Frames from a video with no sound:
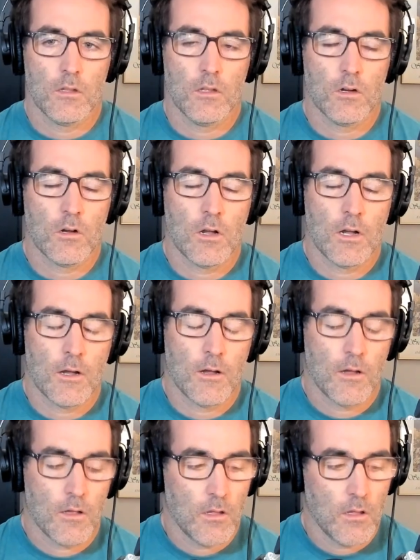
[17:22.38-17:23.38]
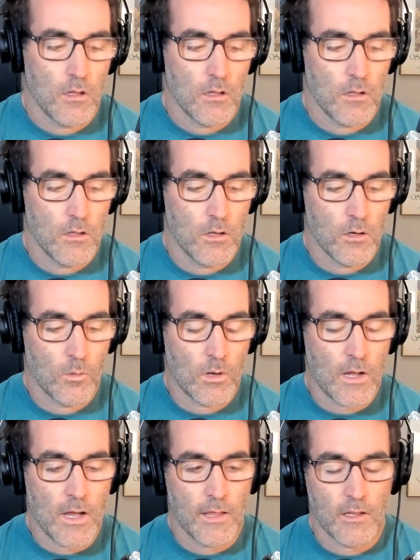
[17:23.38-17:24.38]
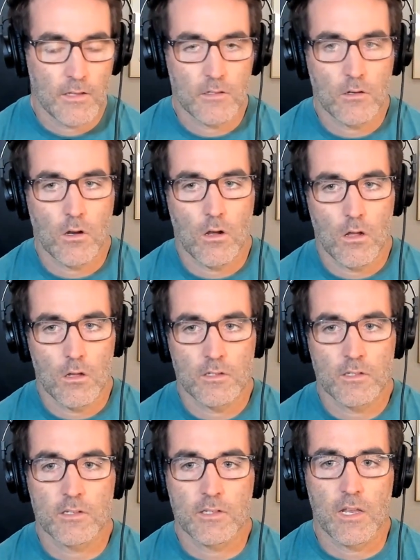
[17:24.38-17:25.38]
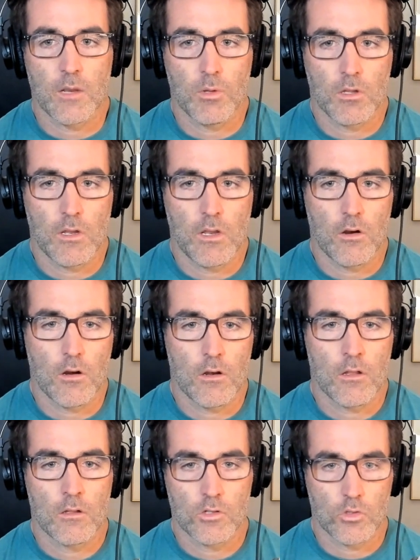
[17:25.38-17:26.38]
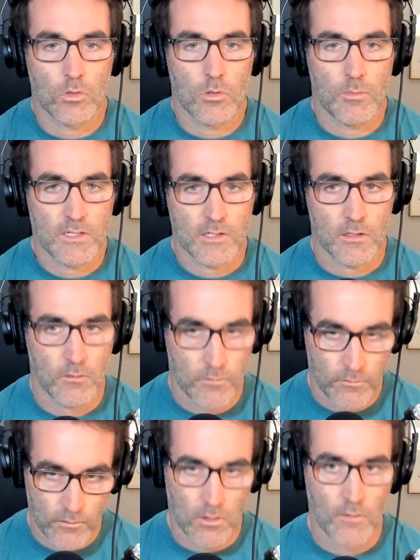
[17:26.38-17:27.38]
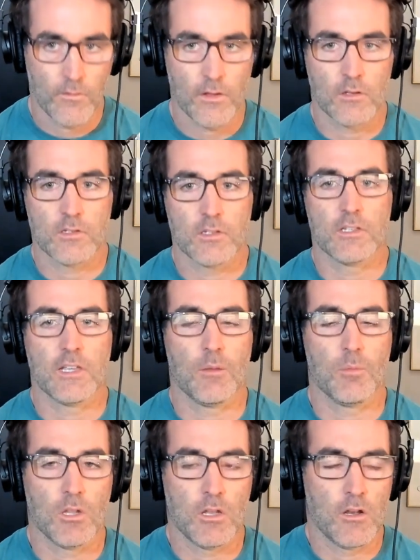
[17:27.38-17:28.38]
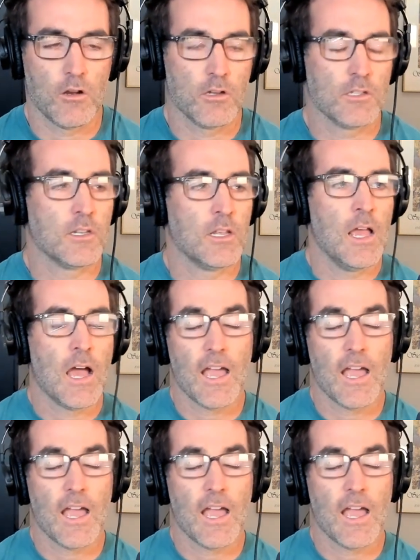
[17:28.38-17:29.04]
You're what I like to call a sustainability nerd. Joel and myself are fellow sustainability nerds.